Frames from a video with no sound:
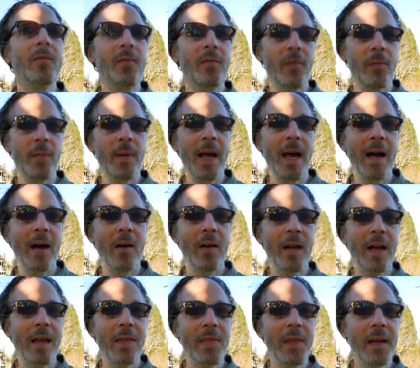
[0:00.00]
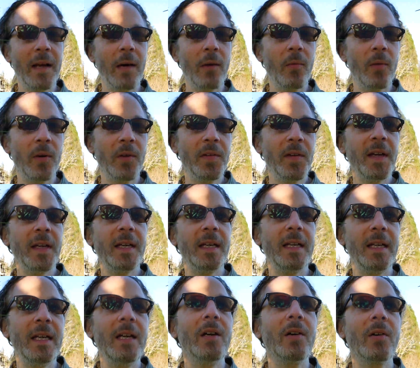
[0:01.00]
from now, and I think it will take
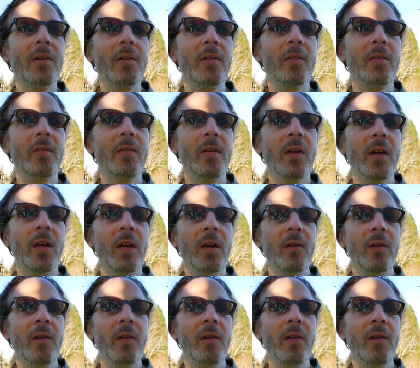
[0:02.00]
years,